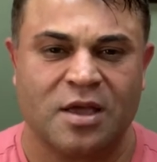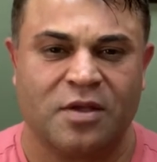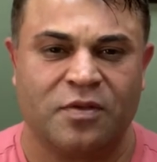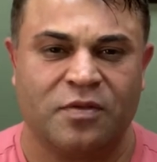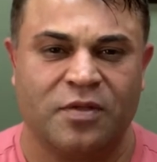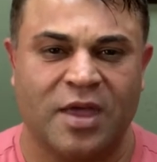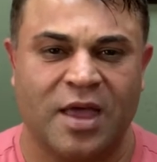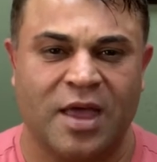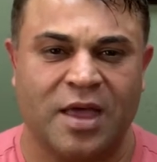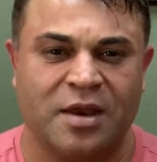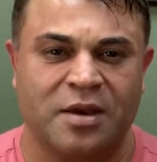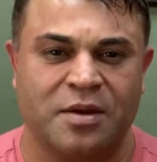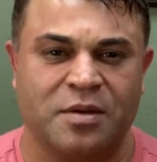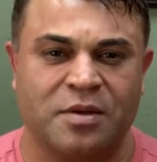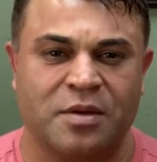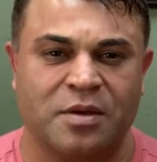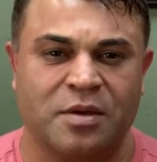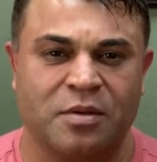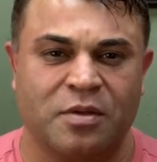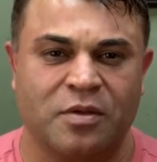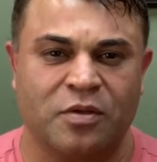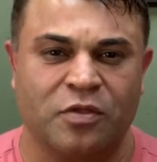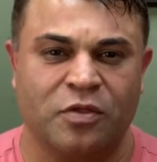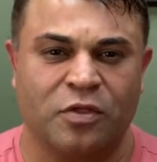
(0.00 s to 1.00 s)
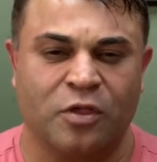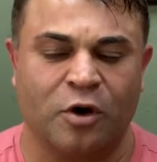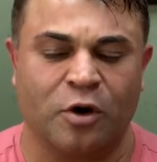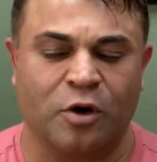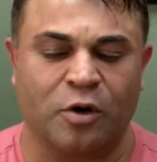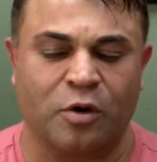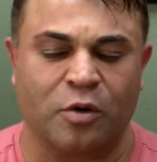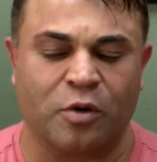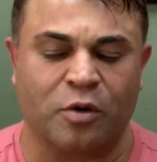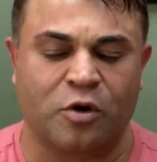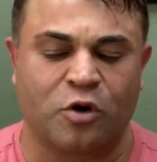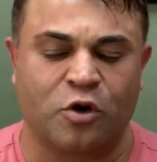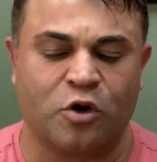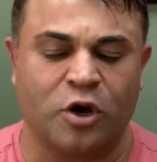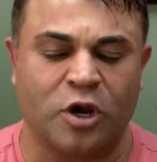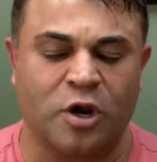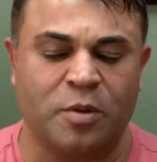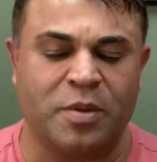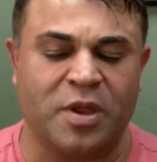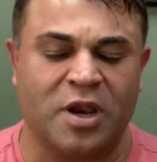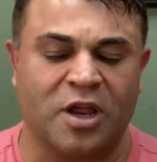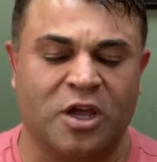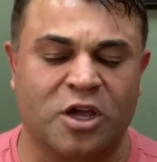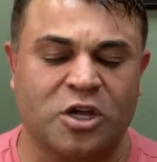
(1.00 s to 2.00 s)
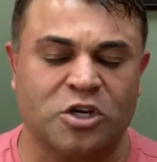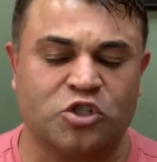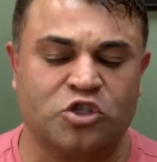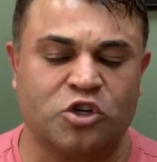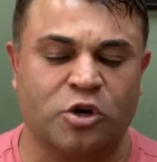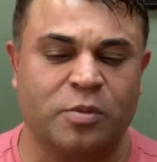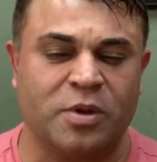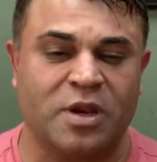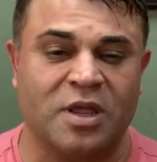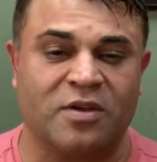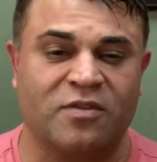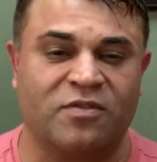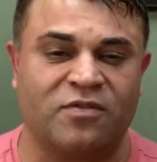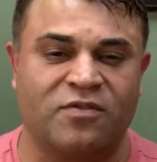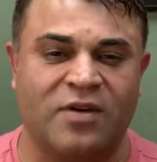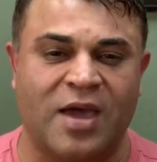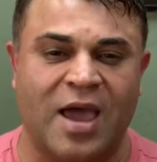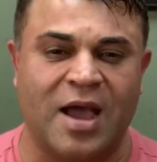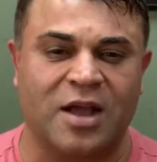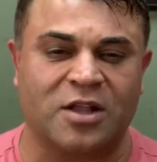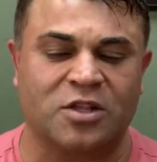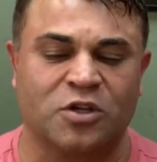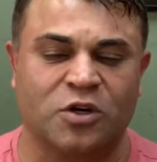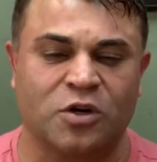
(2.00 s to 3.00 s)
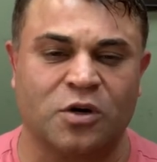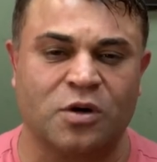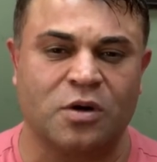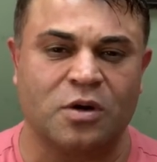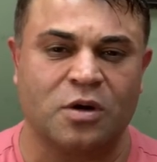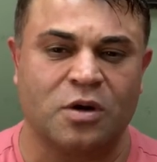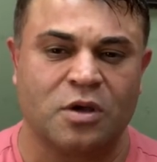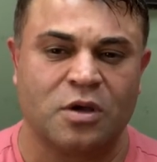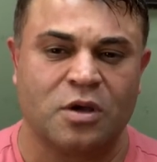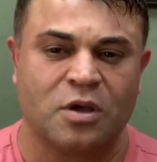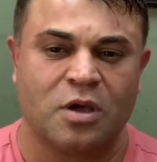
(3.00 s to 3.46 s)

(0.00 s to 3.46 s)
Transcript: That there could have been a contributing factor